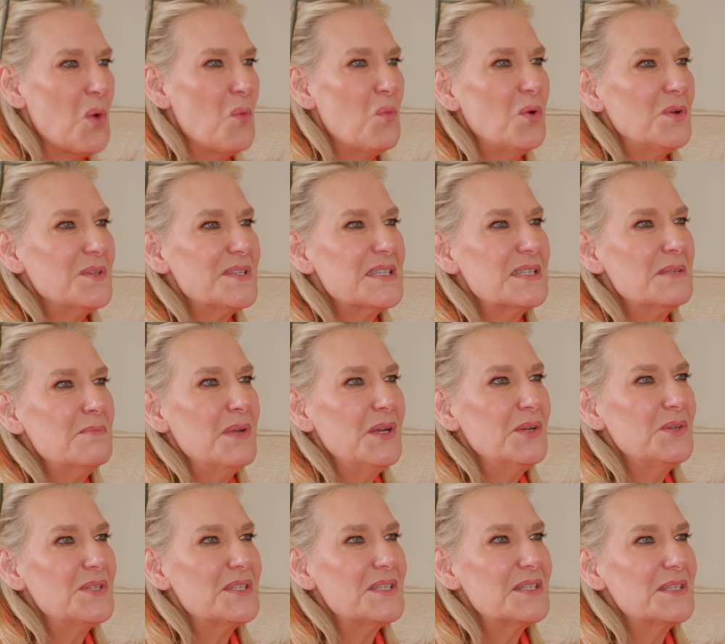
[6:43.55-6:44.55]
What's the
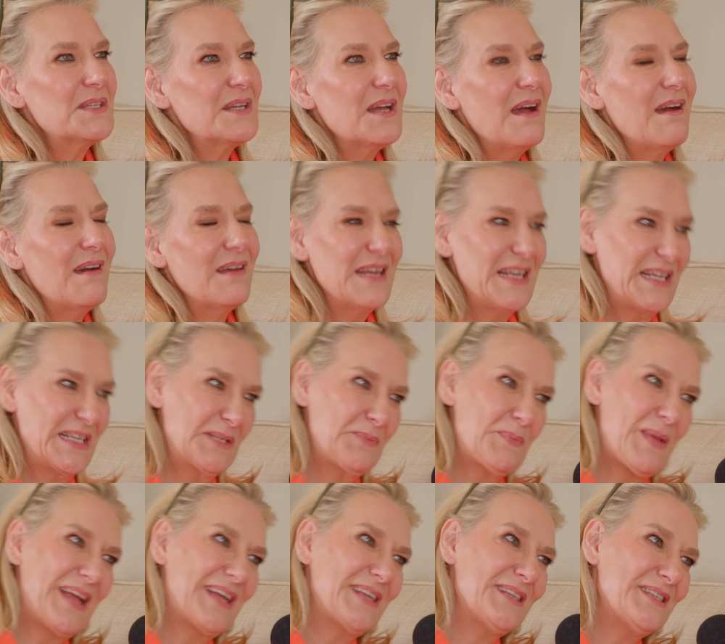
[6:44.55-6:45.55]
most
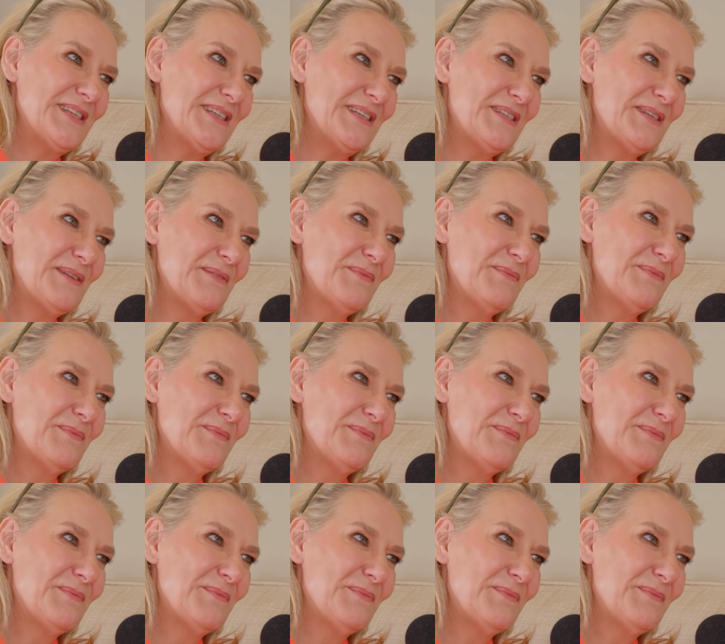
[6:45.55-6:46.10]
unexpected